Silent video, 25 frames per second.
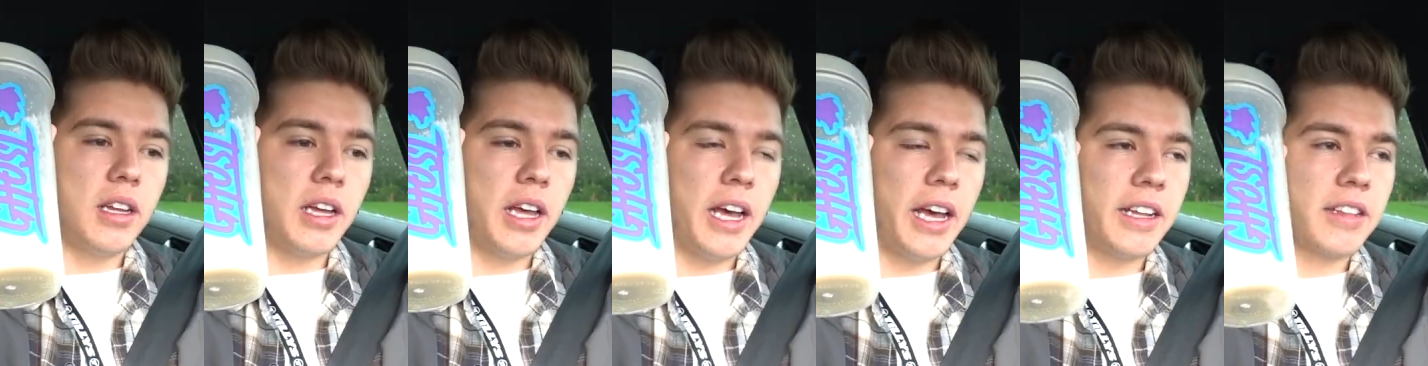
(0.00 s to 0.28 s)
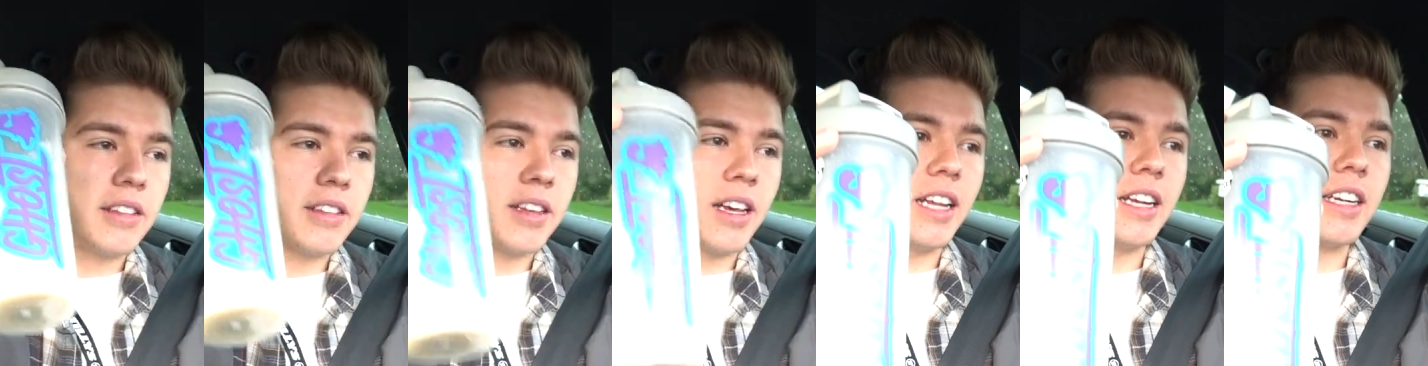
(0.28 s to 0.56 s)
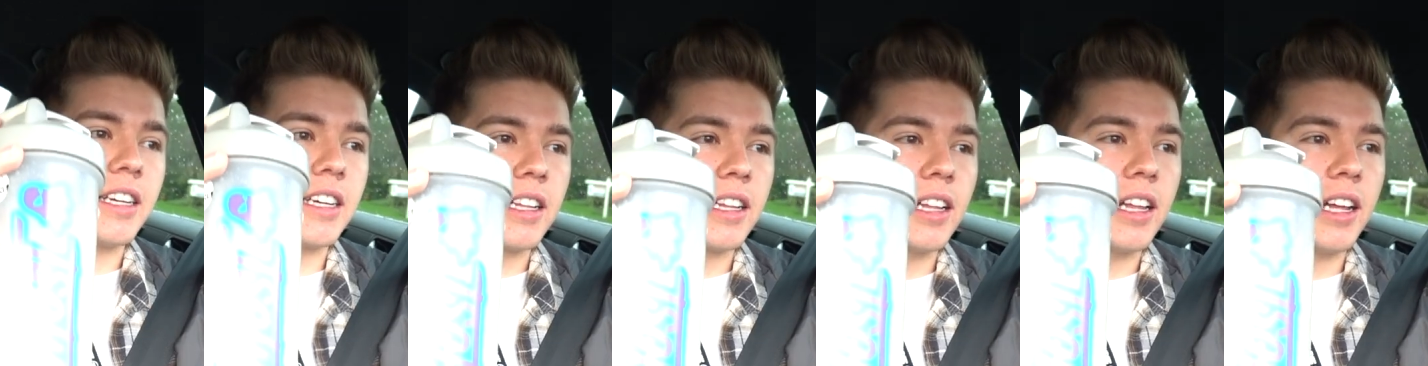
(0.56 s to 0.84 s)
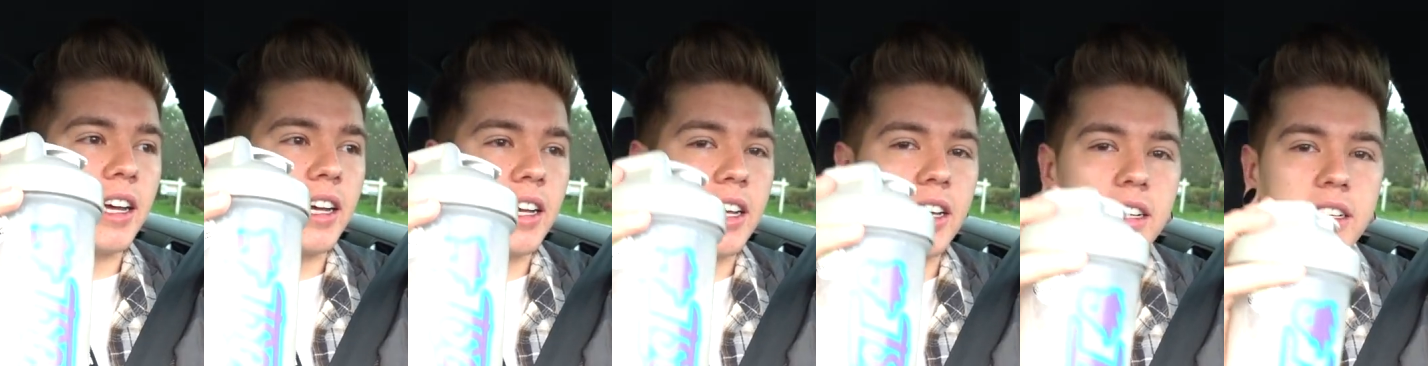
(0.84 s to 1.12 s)
At 10
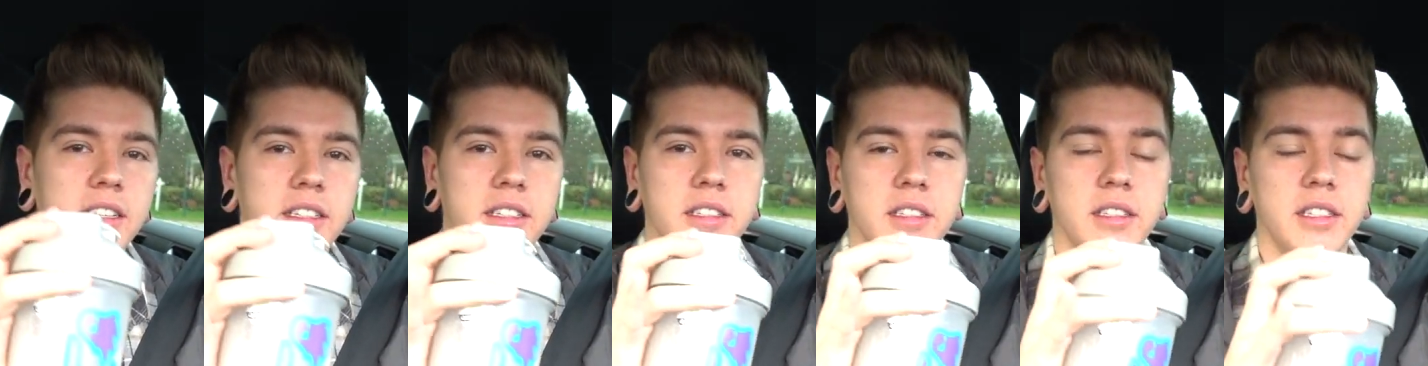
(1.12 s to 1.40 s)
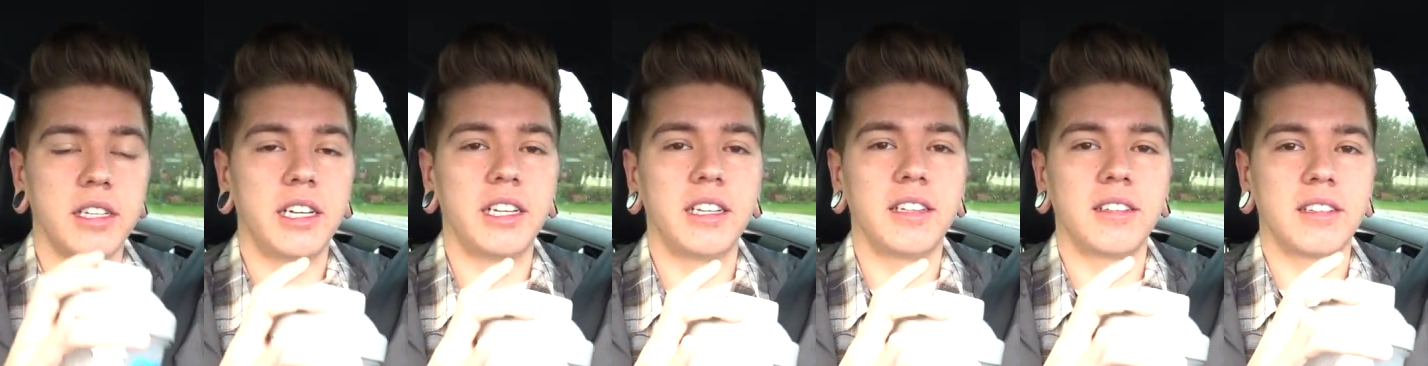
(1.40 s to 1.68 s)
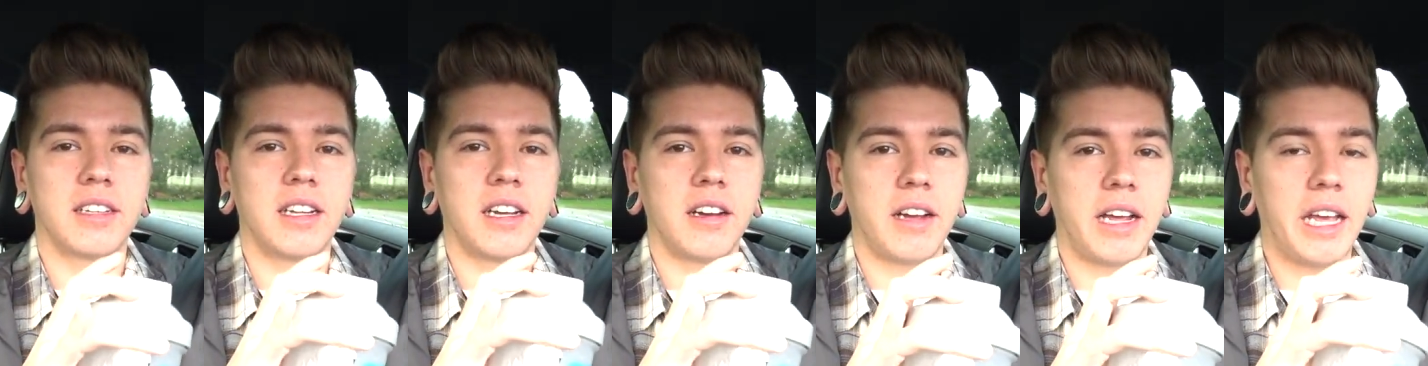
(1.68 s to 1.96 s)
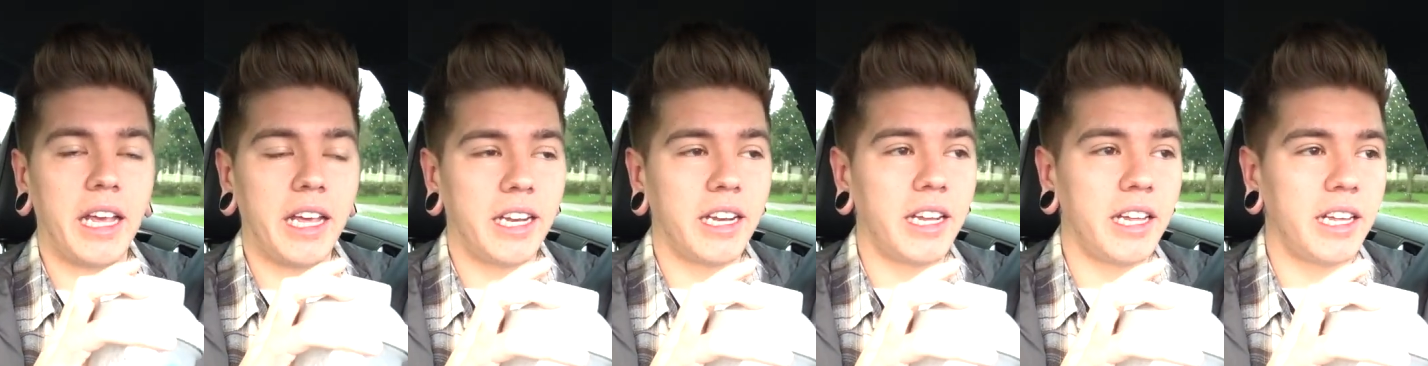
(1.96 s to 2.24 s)
o'clock, it is now
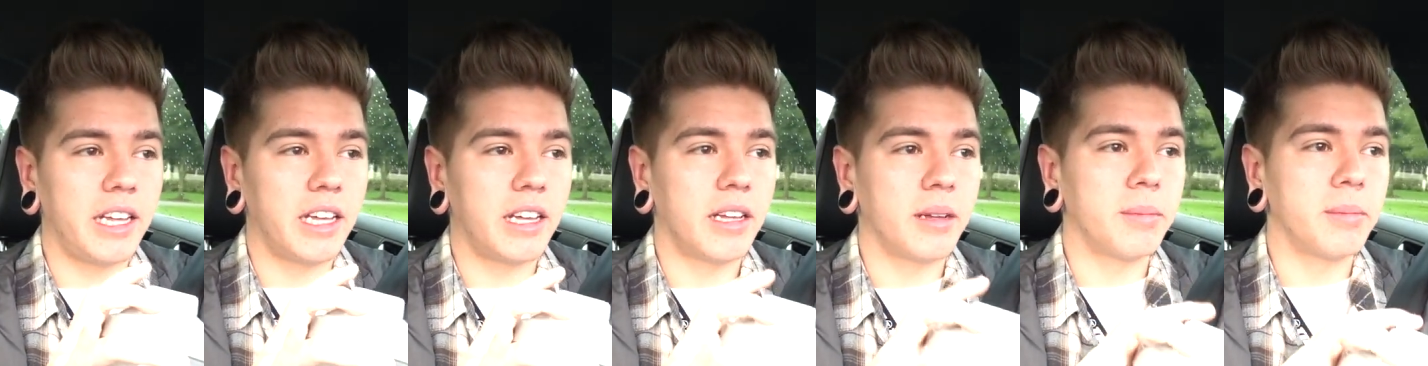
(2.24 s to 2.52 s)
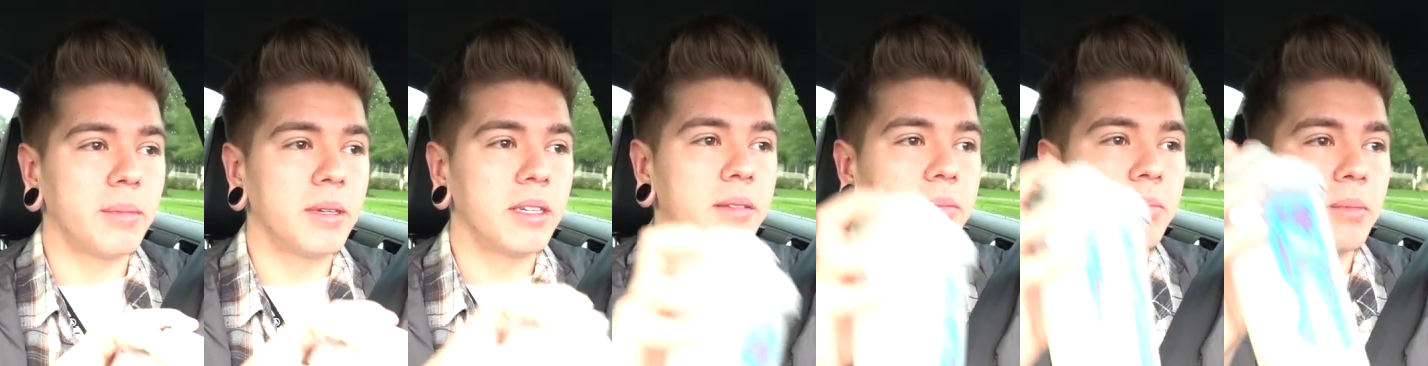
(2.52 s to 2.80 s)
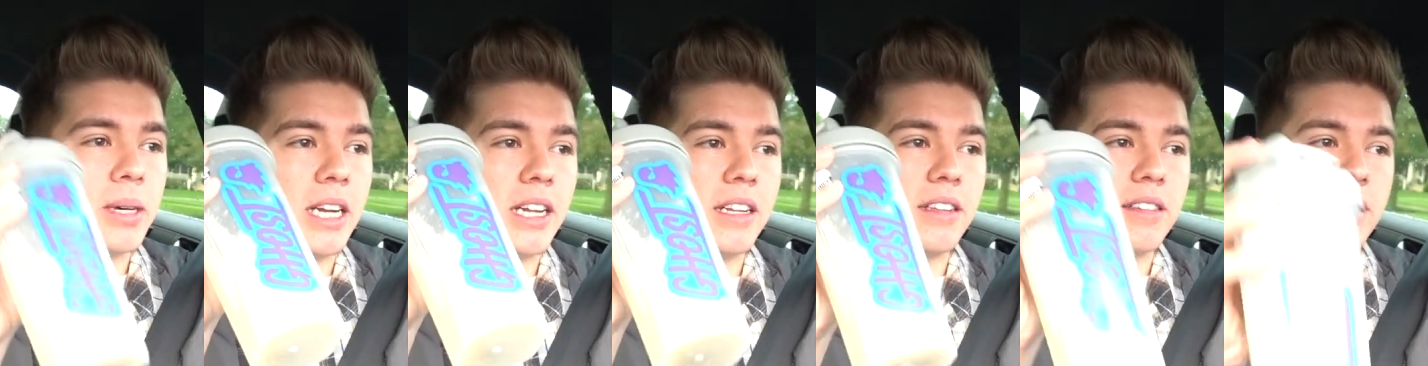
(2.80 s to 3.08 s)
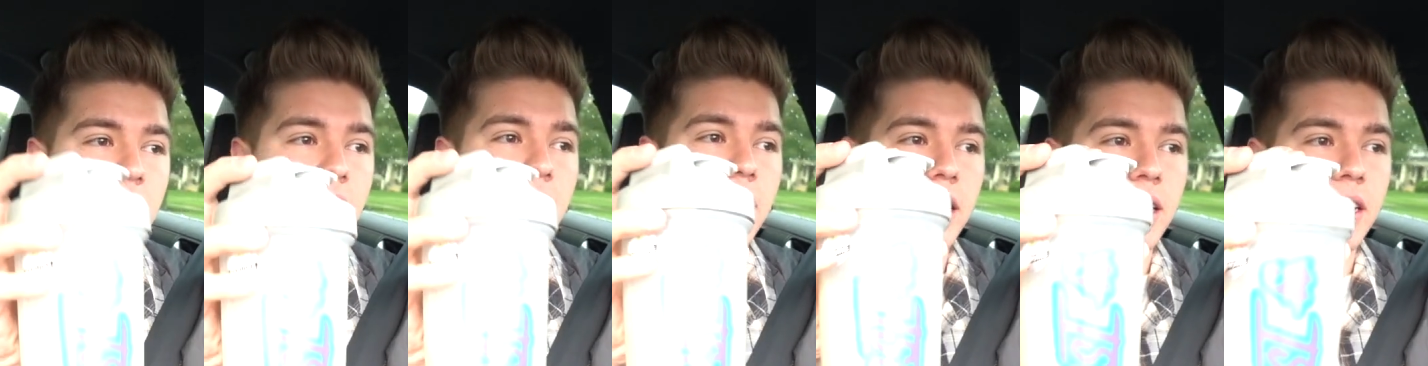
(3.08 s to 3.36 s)
8 a.m., but at
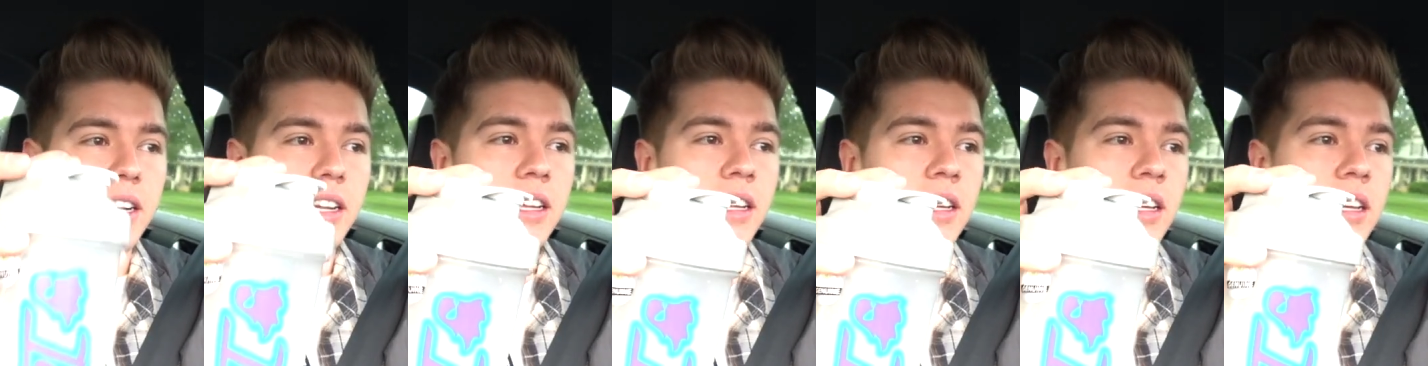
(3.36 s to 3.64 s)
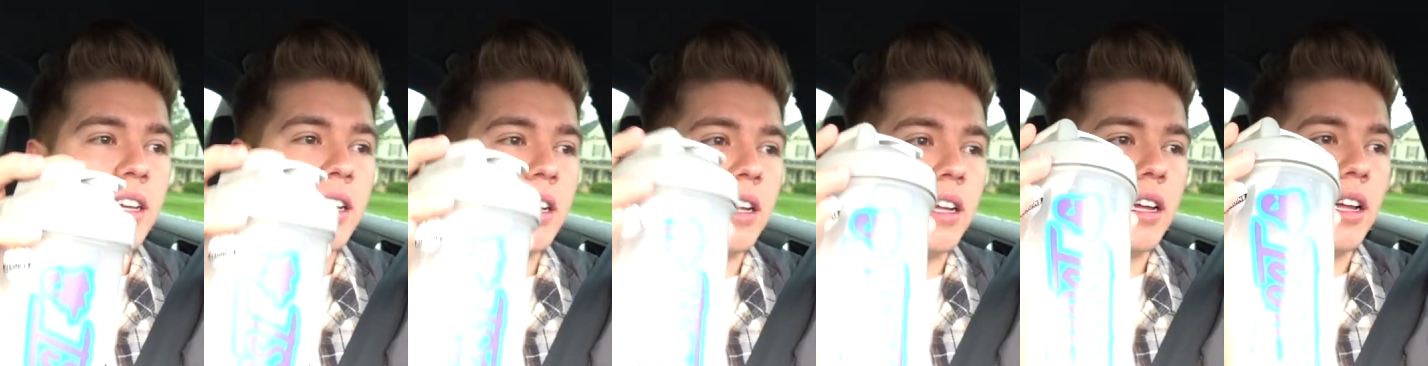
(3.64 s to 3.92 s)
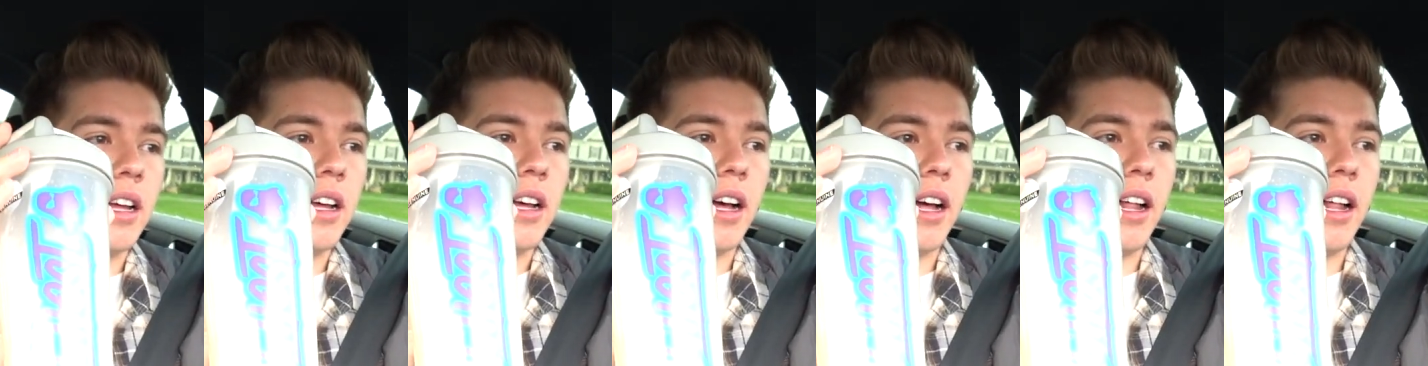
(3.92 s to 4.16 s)
10,